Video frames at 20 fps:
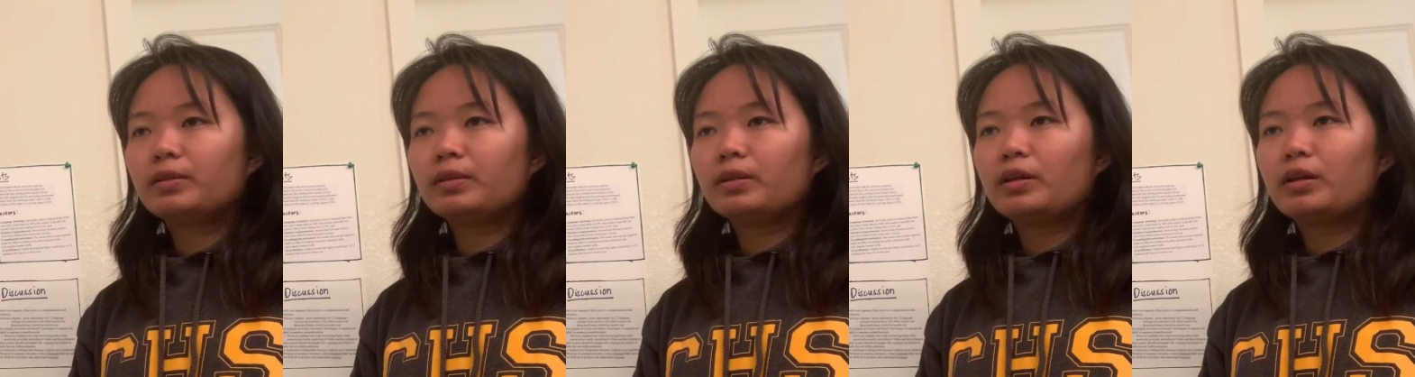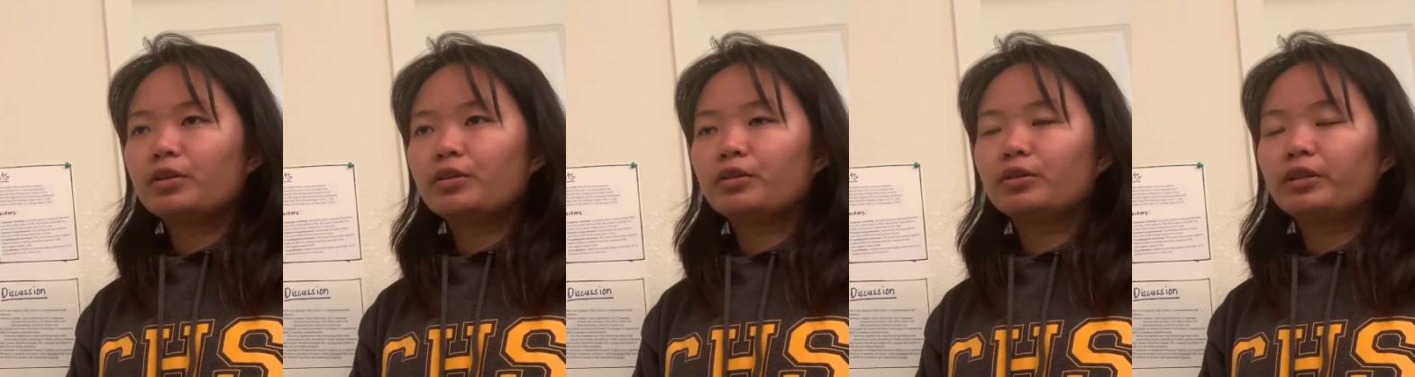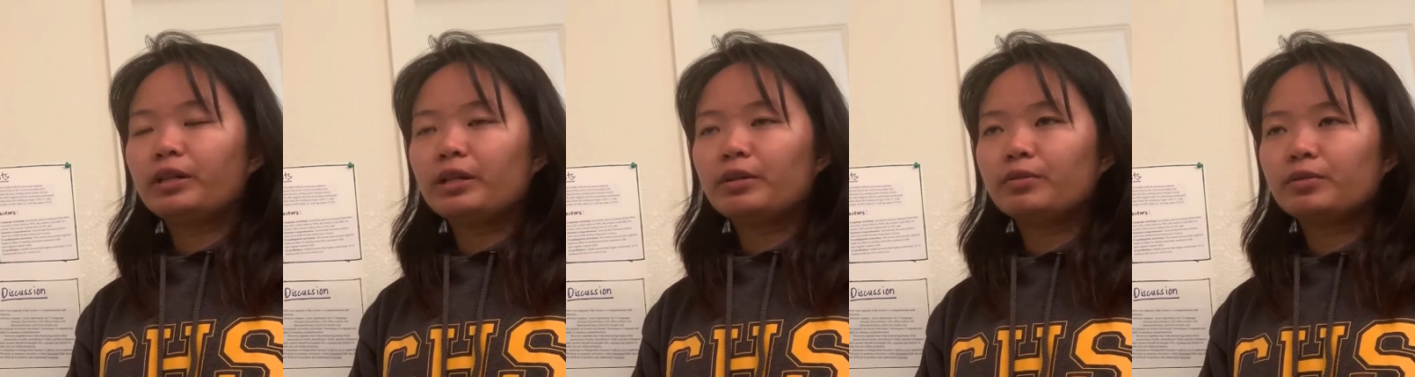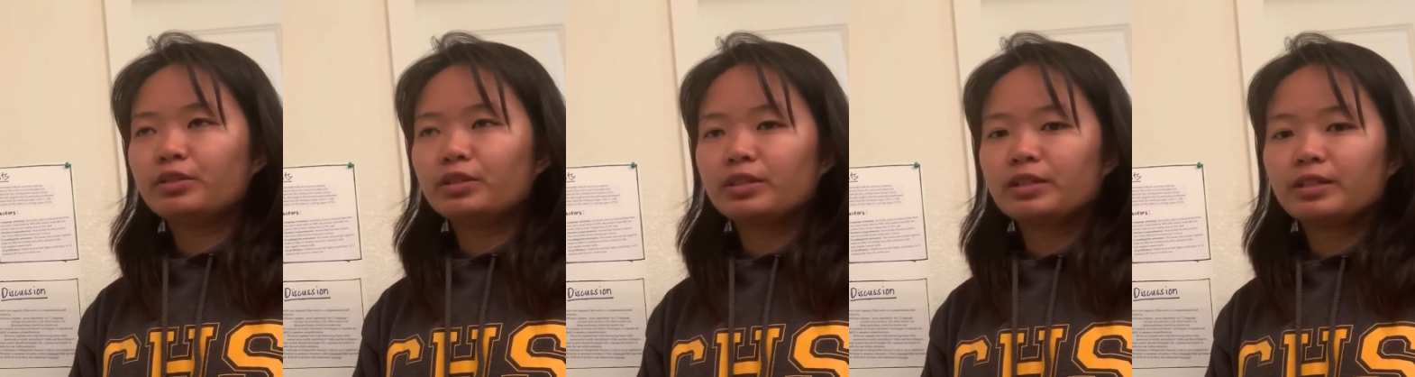other
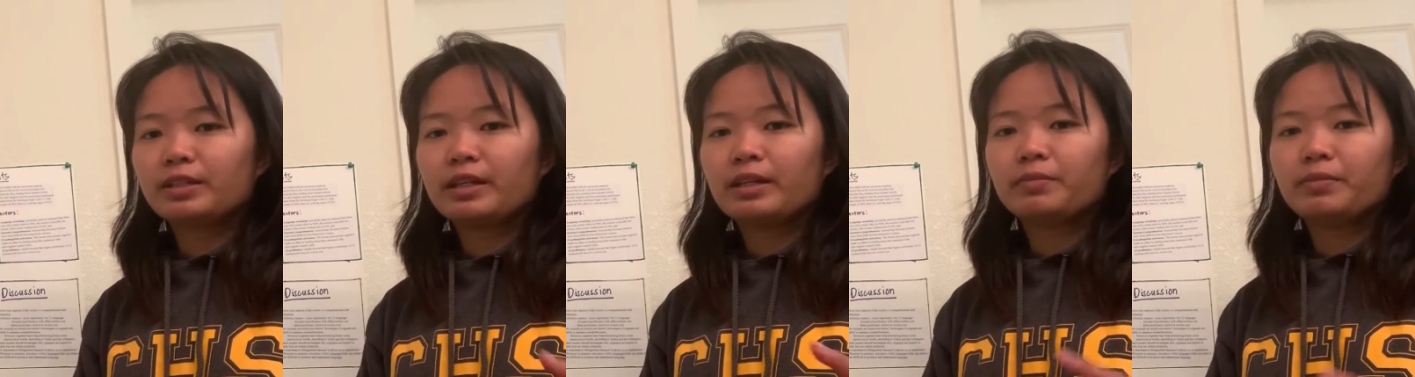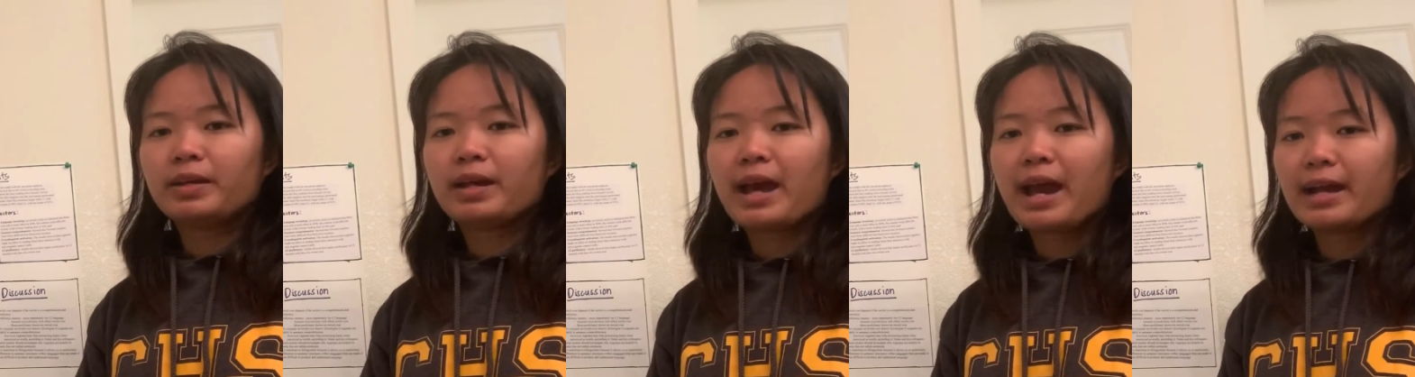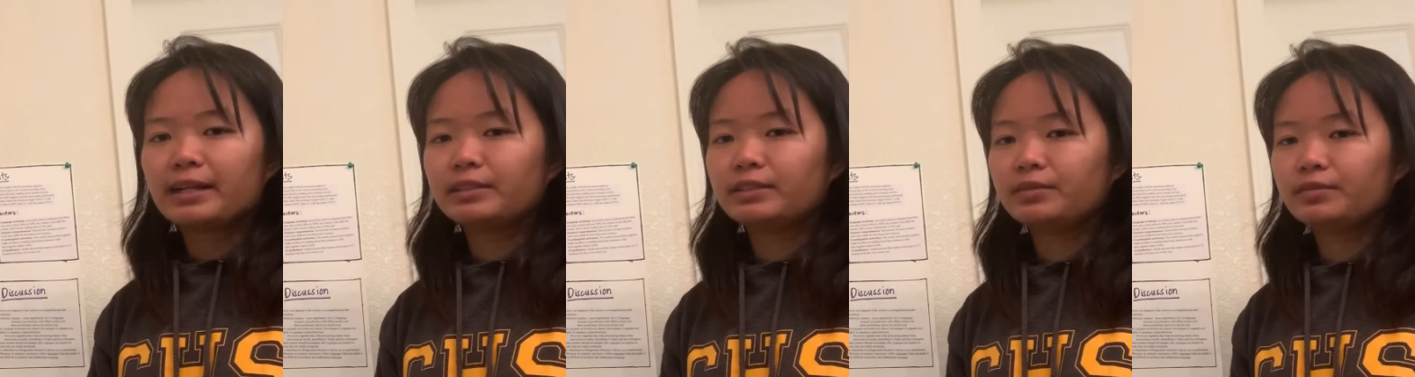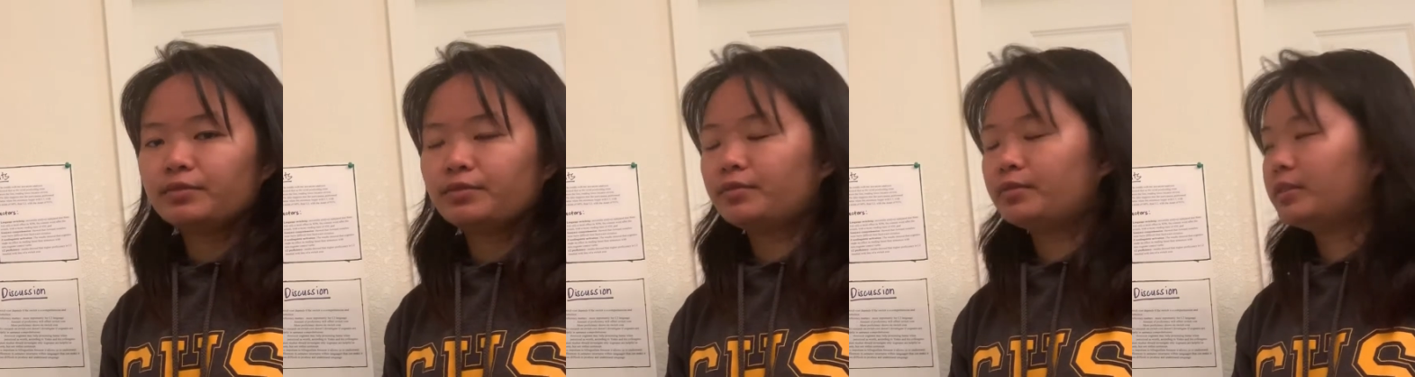languages can be
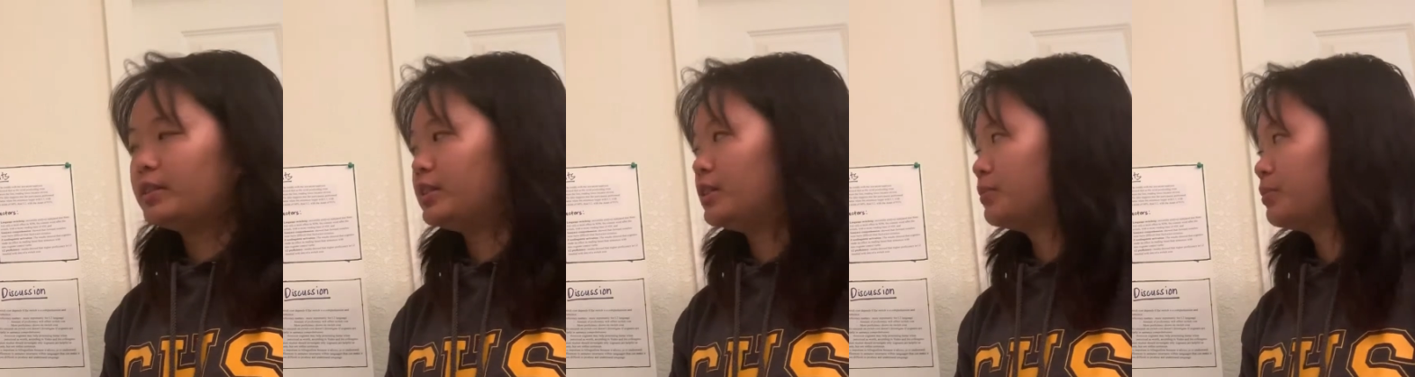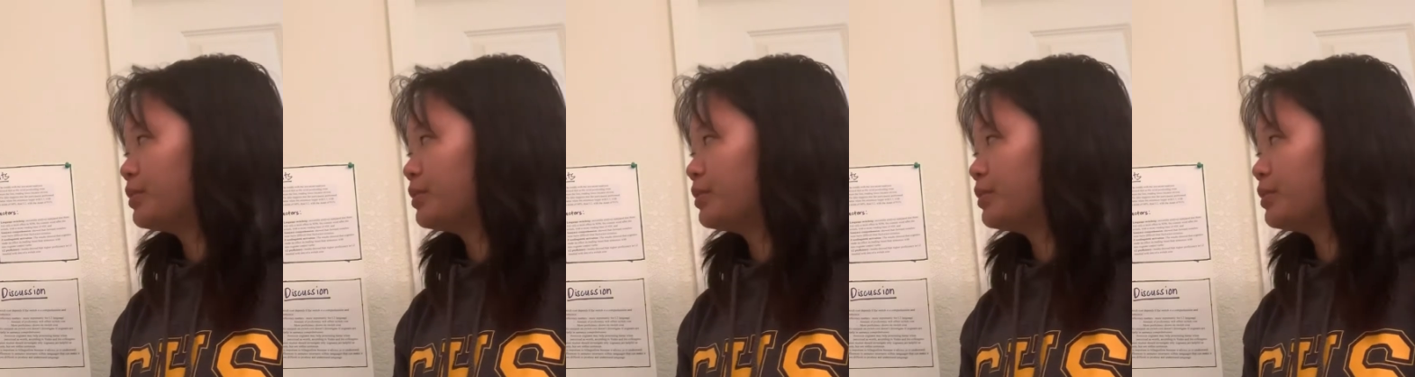active in a